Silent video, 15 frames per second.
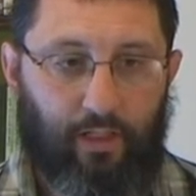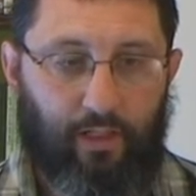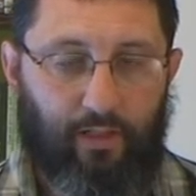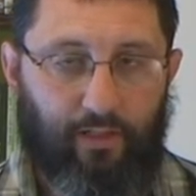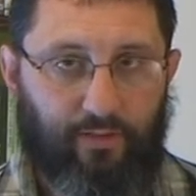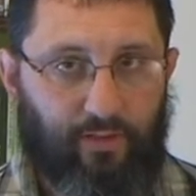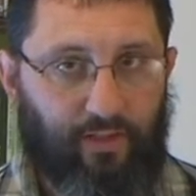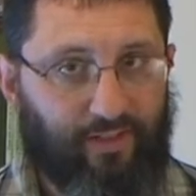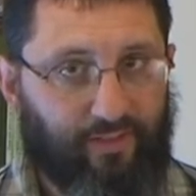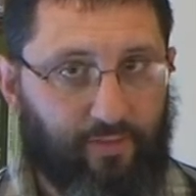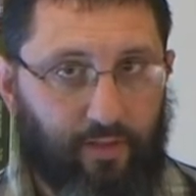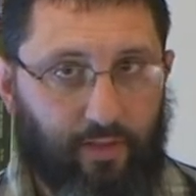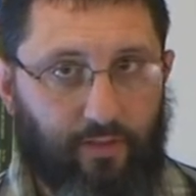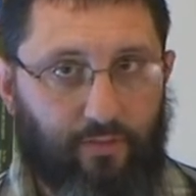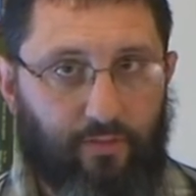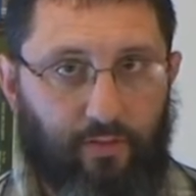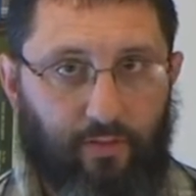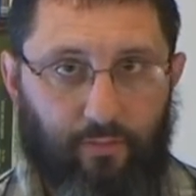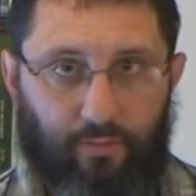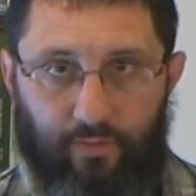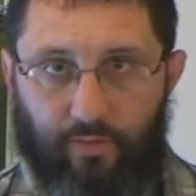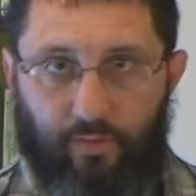uh, is another thing. It's, in
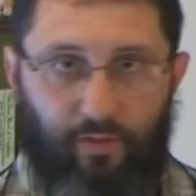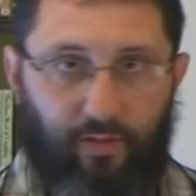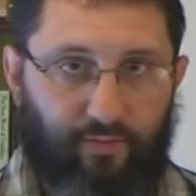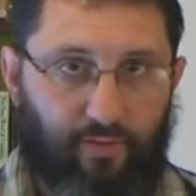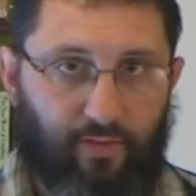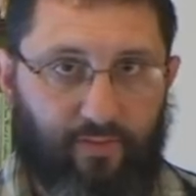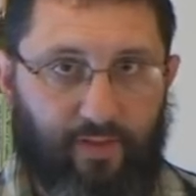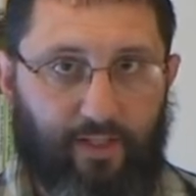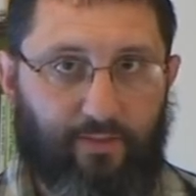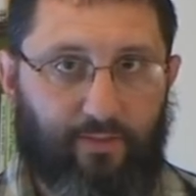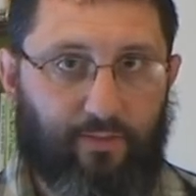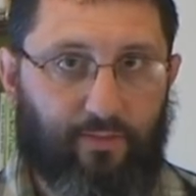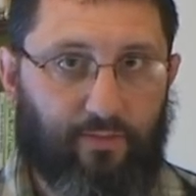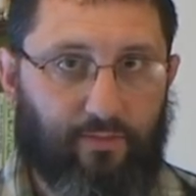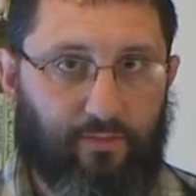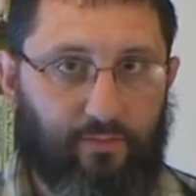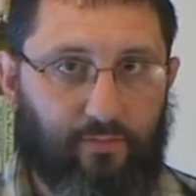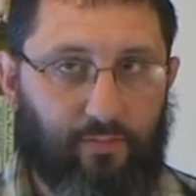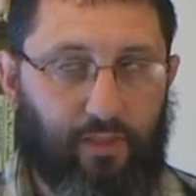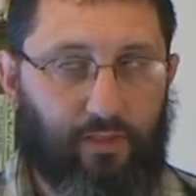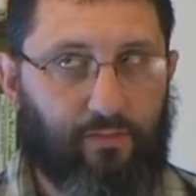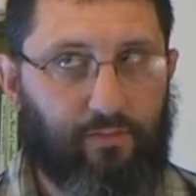other words, two different events.
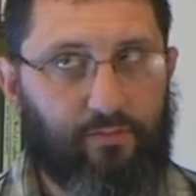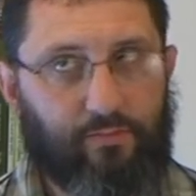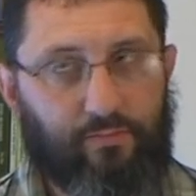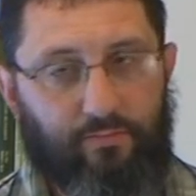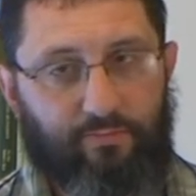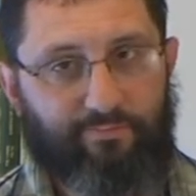Well,